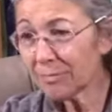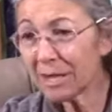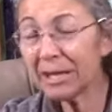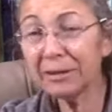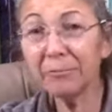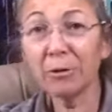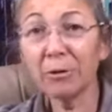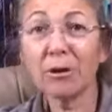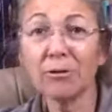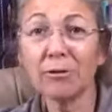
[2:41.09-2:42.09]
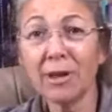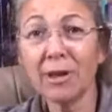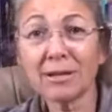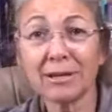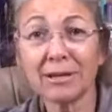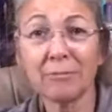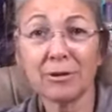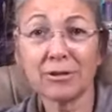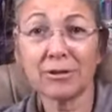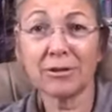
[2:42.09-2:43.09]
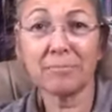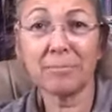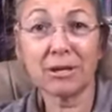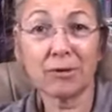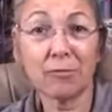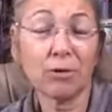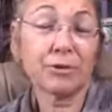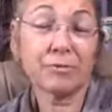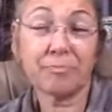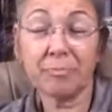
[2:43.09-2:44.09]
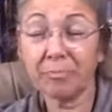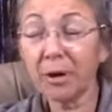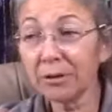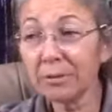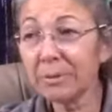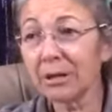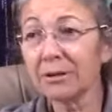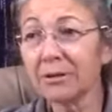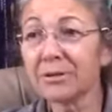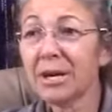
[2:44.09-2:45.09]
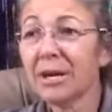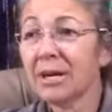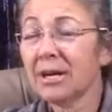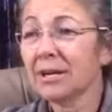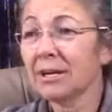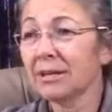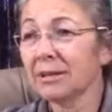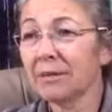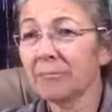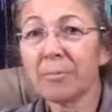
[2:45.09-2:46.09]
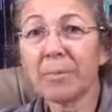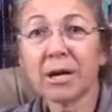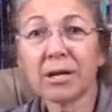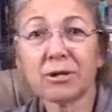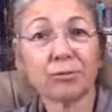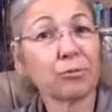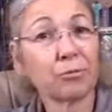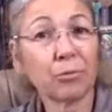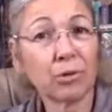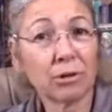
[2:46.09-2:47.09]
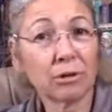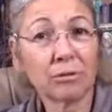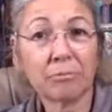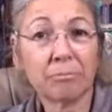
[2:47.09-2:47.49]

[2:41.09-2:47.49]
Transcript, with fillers: hit and we were all on lockdown, we started making quilts, partly because uh, when my children were